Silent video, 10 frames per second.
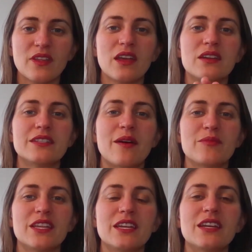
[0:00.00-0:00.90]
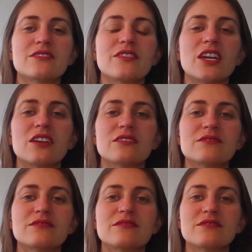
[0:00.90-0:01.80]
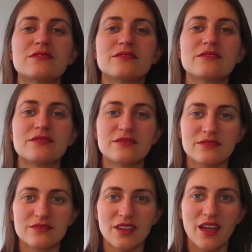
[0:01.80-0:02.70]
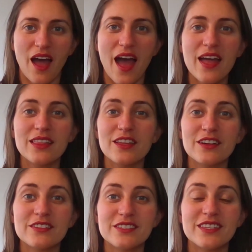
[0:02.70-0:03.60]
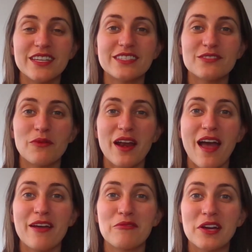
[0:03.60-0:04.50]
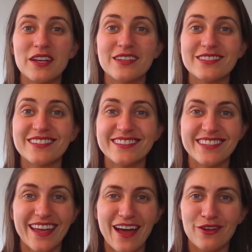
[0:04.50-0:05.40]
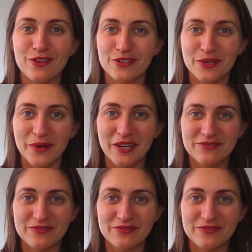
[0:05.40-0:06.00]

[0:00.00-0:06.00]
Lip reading: Tapping the index finger. I learned this when I was, and say how old you were.